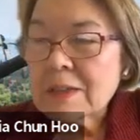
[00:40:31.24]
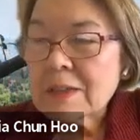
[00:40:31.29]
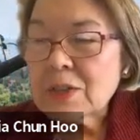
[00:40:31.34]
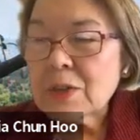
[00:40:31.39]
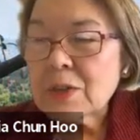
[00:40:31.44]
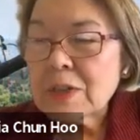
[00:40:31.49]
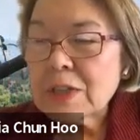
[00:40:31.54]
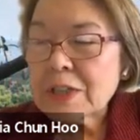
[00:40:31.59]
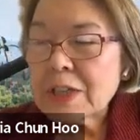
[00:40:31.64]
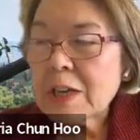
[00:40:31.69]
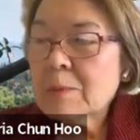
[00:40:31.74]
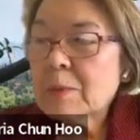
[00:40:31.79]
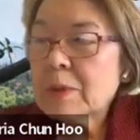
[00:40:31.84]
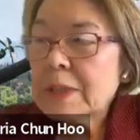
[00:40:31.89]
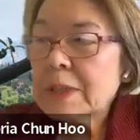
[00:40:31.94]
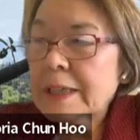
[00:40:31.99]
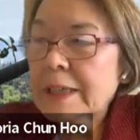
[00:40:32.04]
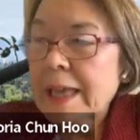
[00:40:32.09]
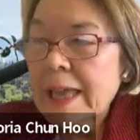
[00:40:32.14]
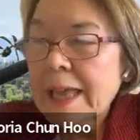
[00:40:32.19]
Judy
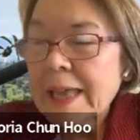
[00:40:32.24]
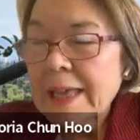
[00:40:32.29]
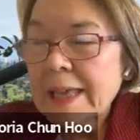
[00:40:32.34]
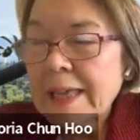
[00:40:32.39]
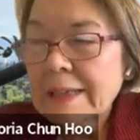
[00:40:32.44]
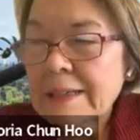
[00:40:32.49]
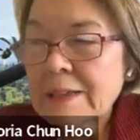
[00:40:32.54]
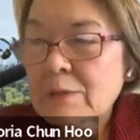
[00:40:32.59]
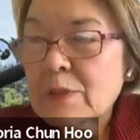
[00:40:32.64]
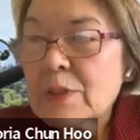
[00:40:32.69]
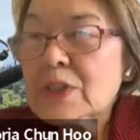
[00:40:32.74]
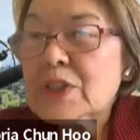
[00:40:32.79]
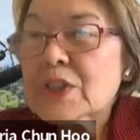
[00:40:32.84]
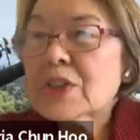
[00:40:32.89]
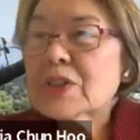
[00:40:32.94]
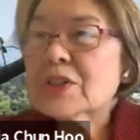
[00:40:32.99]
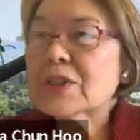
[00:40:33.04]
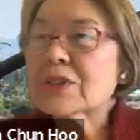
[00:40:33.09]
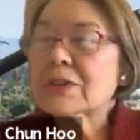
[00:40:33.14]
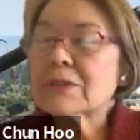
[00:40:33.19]
Chamberlain and
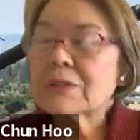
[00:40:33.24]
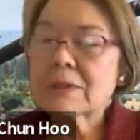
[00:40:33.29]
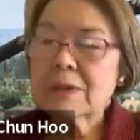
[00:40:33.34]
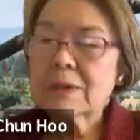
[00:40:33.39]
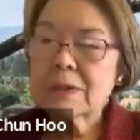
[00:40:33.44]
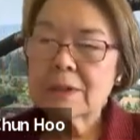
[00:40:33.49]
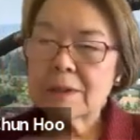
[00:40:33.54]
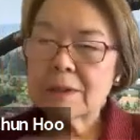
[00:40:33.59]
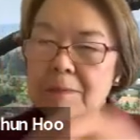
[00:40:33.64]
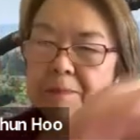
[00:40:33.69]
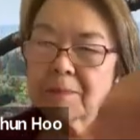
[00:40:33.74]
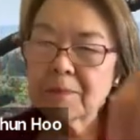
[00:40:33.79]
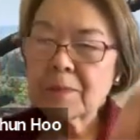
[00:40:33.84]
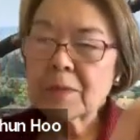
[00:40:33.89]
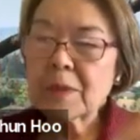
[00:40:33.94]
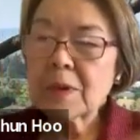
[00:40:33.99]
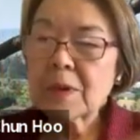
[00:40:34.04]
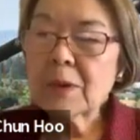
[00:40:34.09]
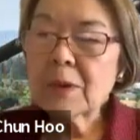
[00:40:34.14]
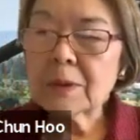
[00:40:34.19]
Virginia
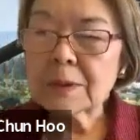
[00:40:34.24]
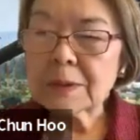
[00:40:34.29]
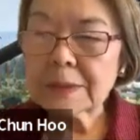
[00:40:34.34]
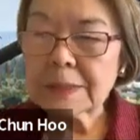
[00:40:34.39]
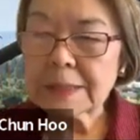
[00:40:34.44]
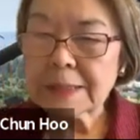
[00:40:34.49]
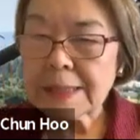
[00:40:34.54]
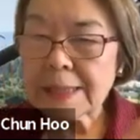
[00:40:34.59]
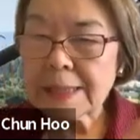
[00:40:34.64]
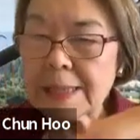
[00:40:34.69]
Holtz.